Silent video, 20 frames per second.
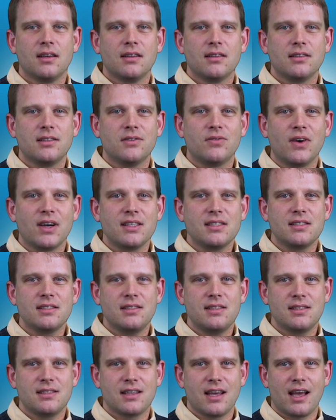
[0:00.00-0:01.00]
The device is
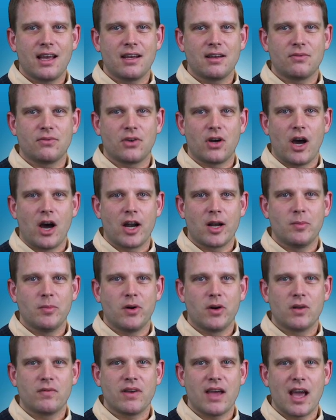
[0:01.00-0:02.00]
designed for
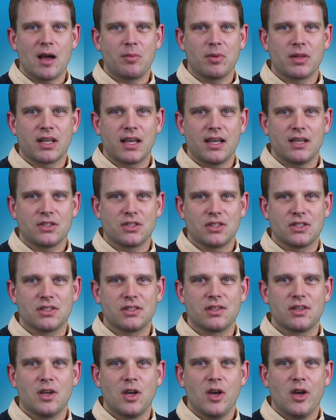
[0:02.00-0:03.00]
automotive
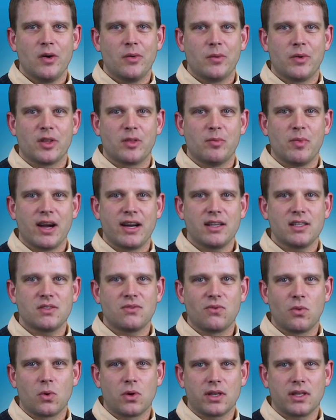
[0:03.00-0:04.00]
applications with minus
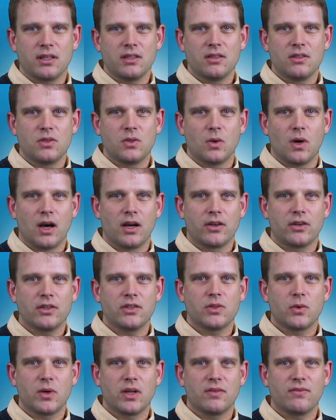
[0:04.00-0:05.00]
forty to one hundred
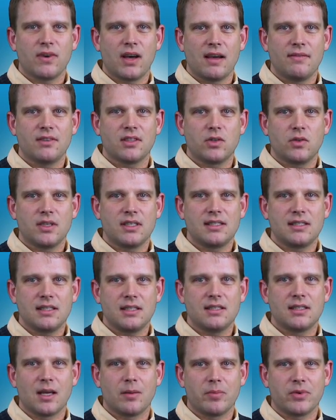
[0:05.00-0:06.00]
twenty-five degrees
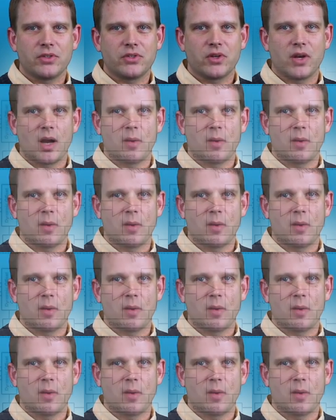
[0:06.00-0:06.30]
C temperature